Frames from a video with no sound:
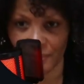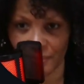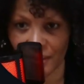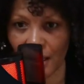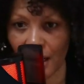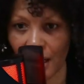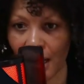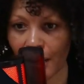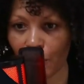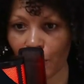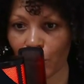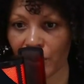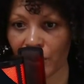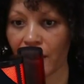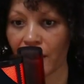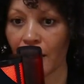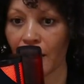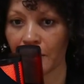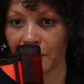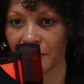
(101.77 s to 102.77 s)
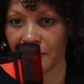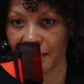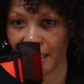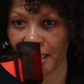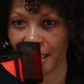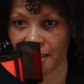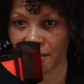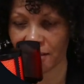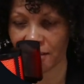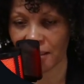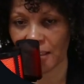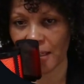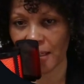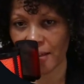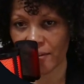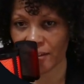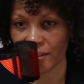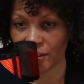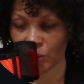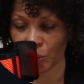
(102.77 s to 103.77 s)
I want to update
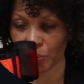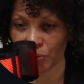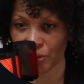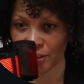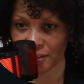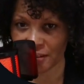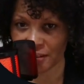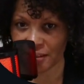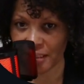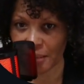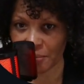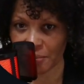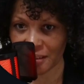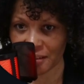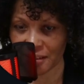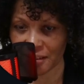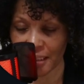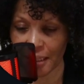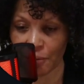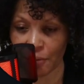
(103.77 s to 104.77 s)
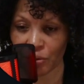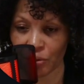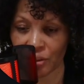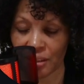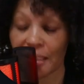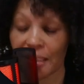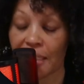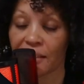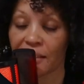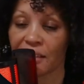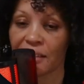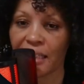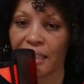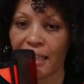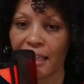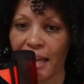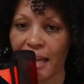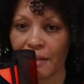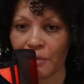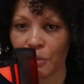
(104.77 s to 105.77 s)
these print statements, and I want to
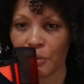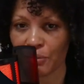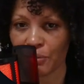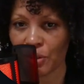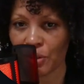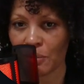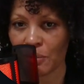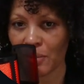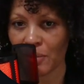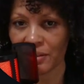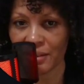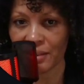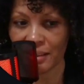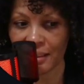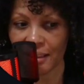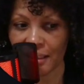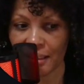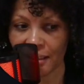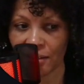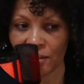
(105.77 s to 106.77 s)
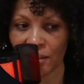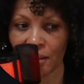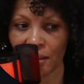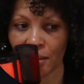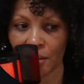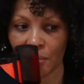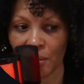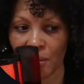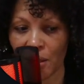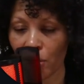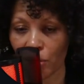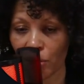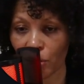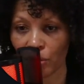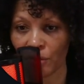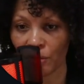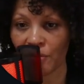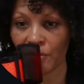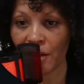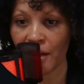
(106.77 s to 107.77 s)
instead have it print monthly income
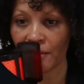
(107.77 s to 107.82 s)
$3,500.